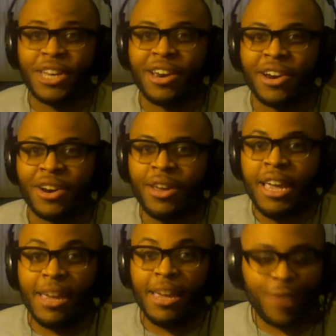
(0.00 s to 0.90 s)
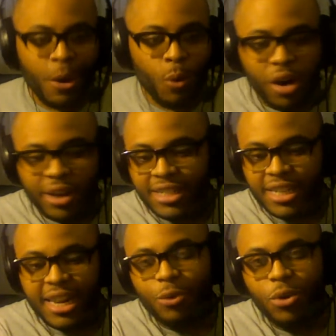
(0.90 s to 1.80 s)
here. If they walk
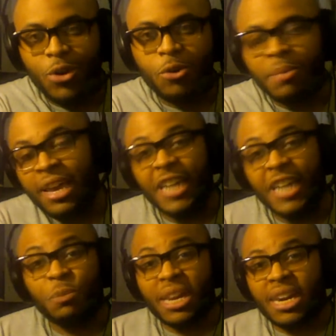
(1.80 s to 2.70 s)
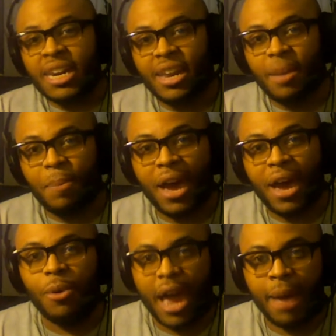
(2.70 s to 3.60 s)
into that room expecting to get a
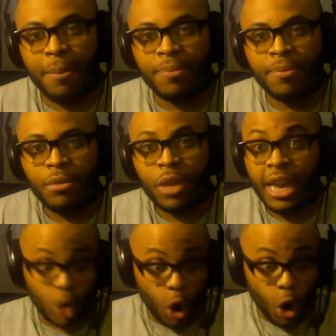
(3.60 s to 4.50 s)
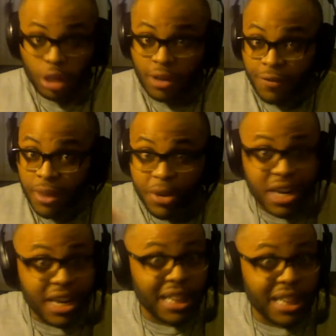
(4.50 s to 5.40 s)
power app, is all of them
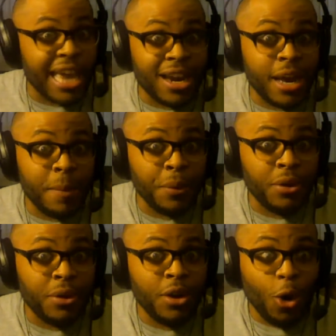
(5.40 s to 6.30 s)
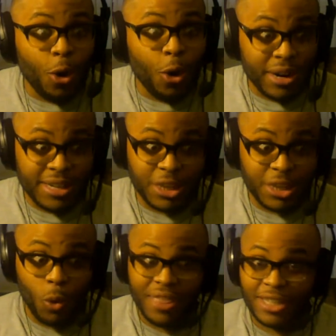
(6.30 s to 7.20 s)
going to light up? Or is the
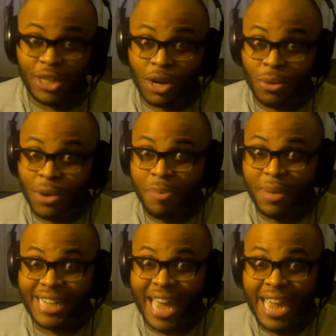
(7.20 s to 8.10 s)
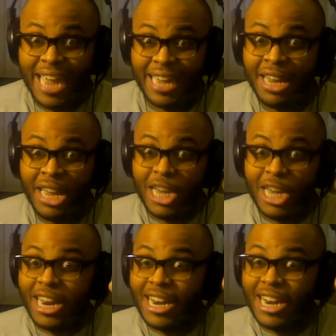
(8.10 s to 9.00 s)
one that's already been taken
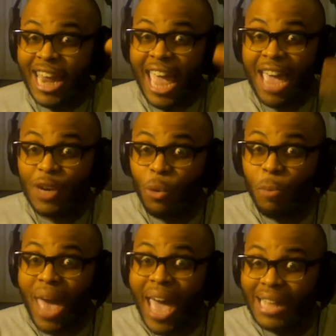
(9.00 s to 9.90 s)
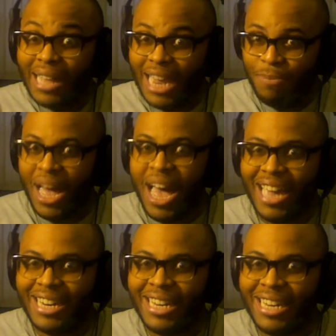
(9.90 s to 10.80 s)
going to not have no backlight
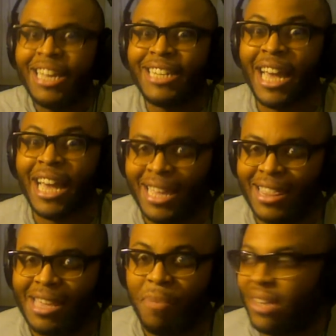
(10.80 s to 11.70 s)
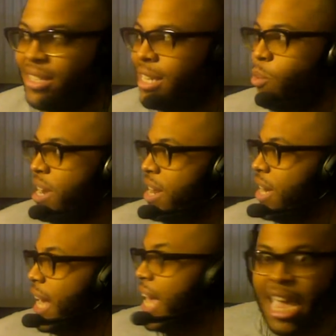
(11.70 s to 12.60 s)
behind it, telling them that someone
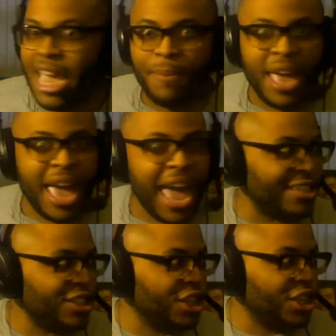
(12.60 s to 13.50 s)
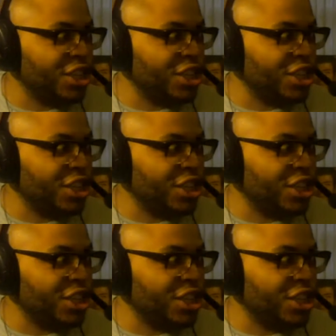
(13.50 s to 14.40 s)
in the game has 2
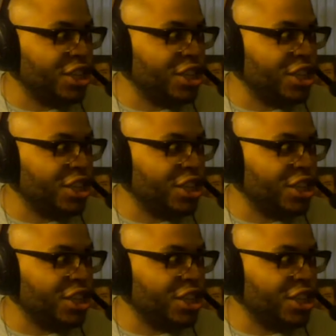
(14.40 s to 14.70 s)
lives?